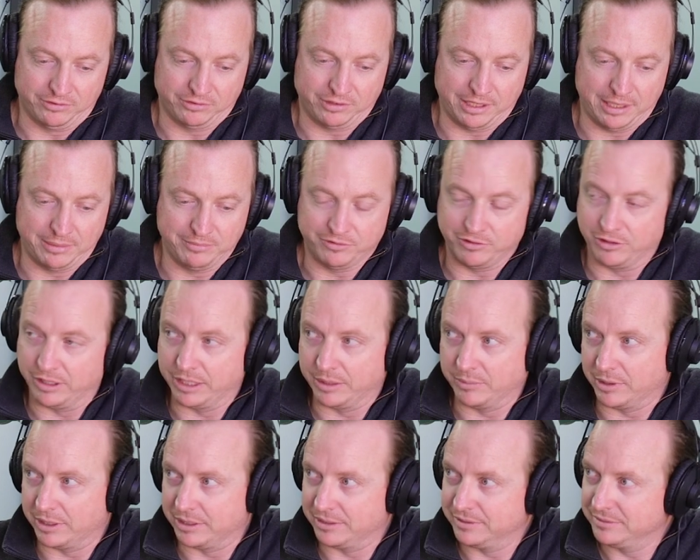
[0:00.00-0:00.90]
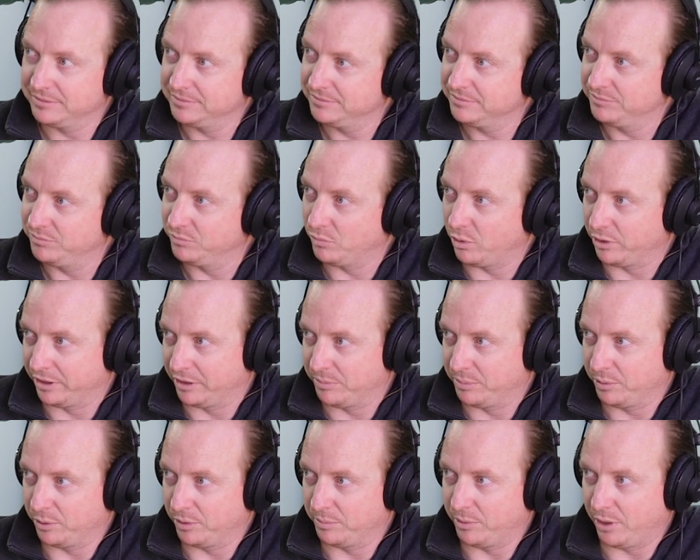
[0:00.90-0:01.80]
scheme for anyone wanting
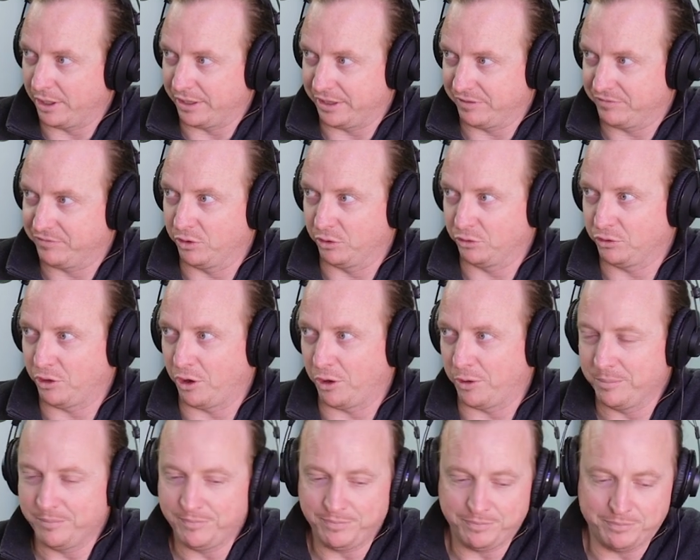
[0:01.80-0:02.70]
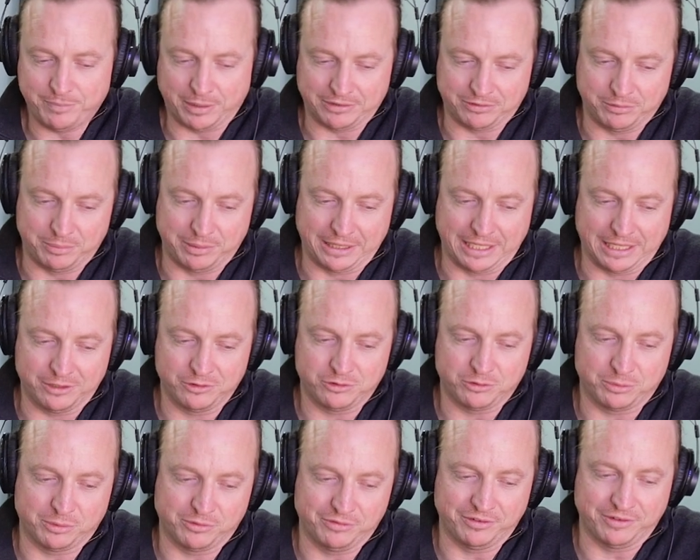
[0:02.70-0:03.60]
to buy their first home. But to be
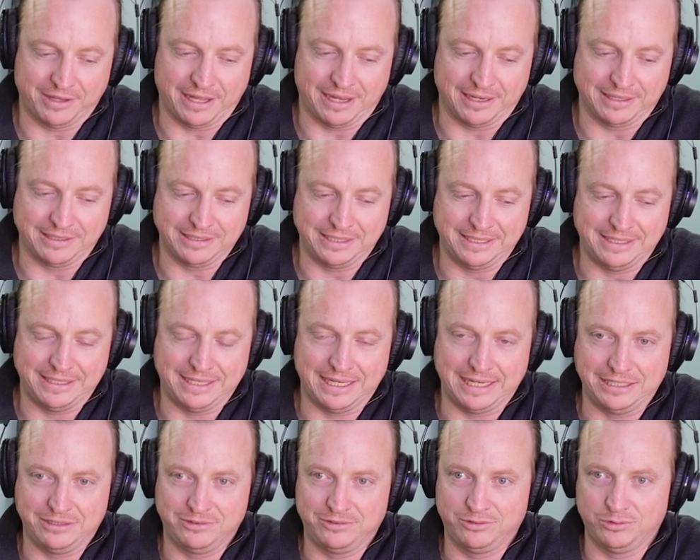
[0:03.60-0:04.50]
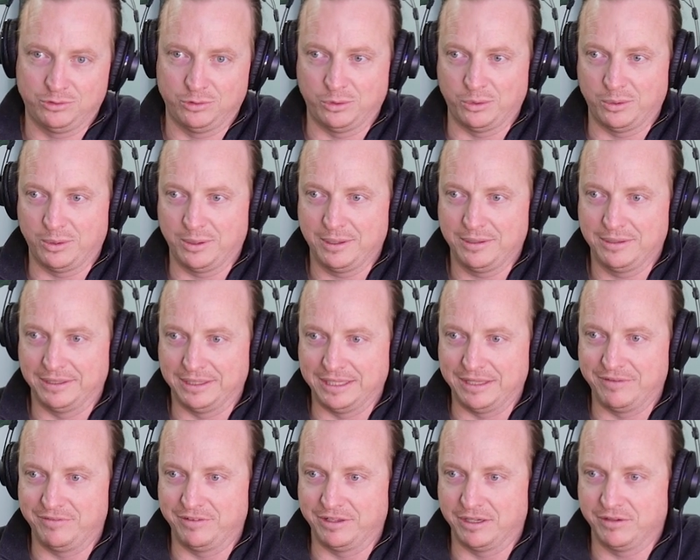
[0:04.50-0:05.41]
eligible for that, you need to
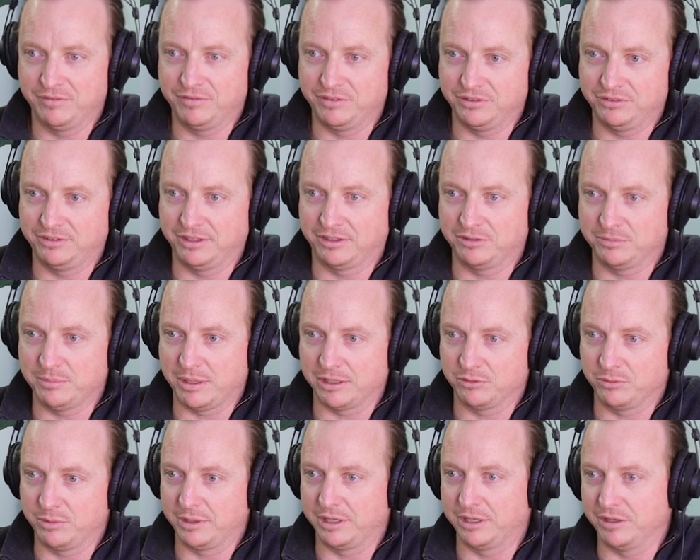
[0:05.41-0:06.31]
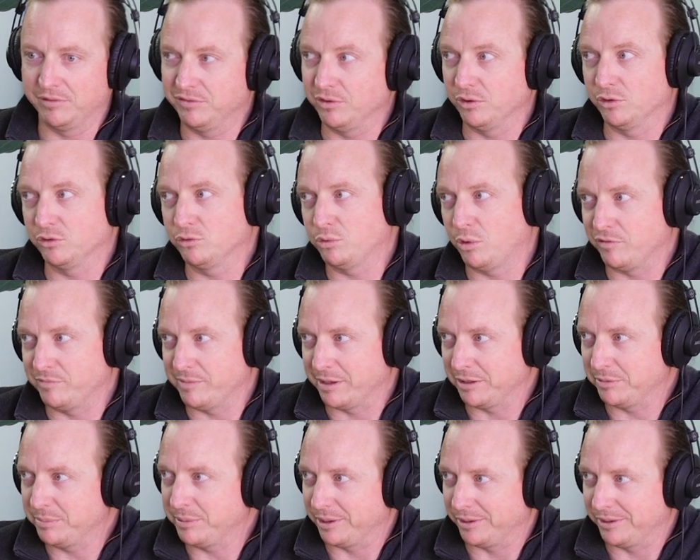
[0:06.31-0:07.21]
live in it for 6 months within the first
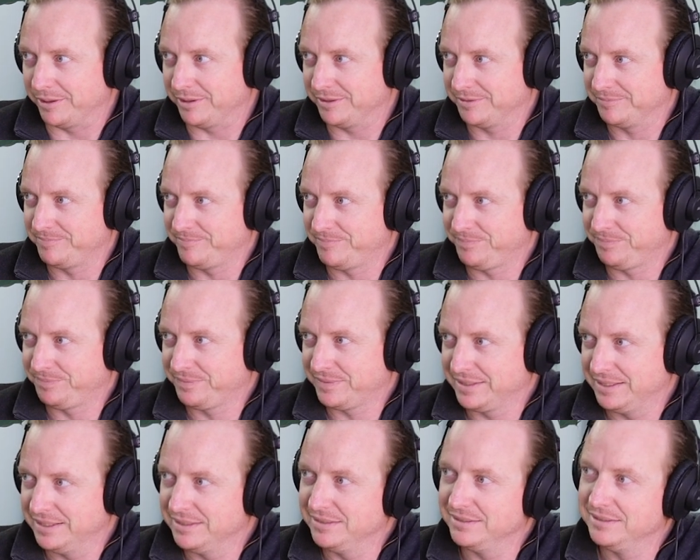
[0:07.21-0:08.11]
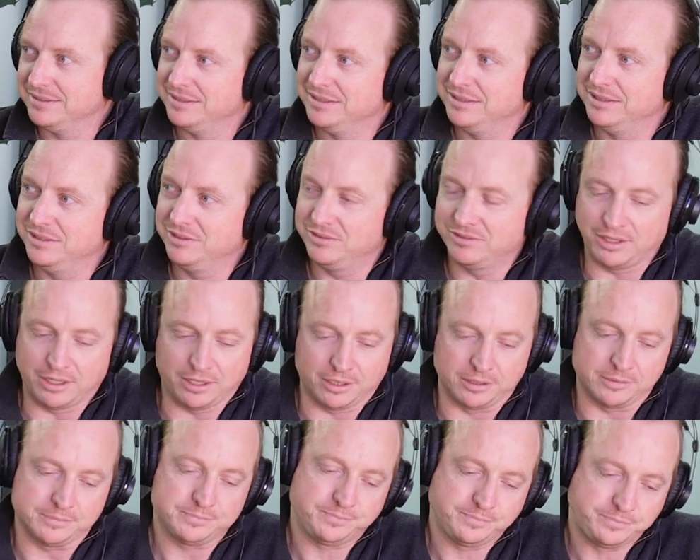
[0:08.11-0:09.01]
12-month period. Yeah.
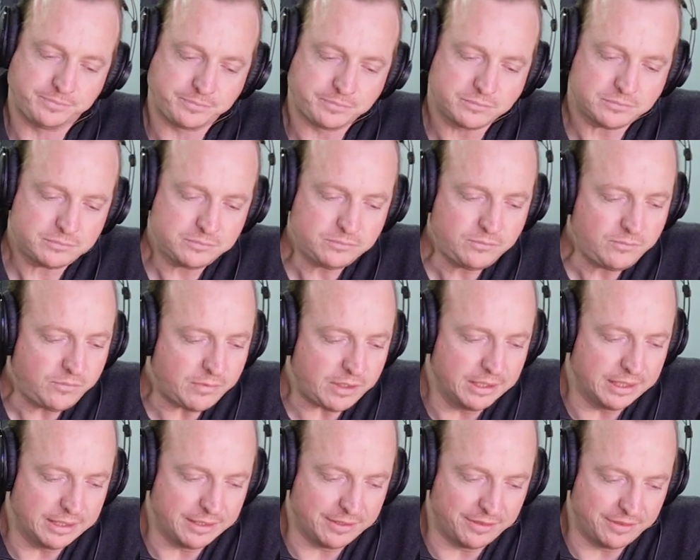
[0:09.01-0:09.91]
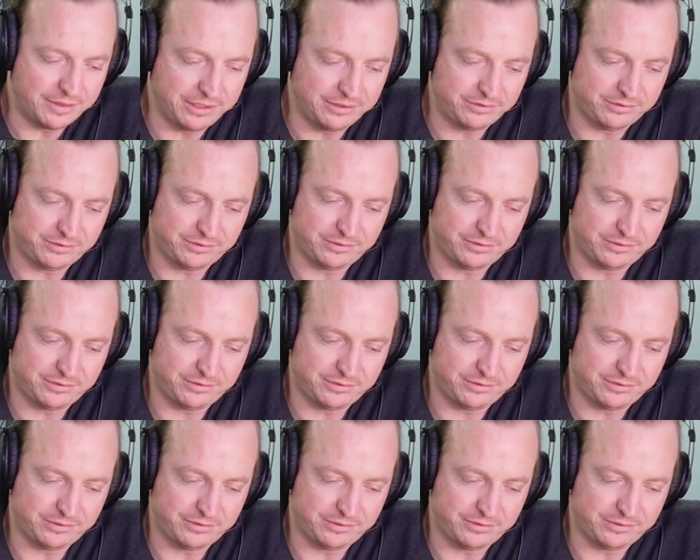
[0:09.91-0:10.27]
So the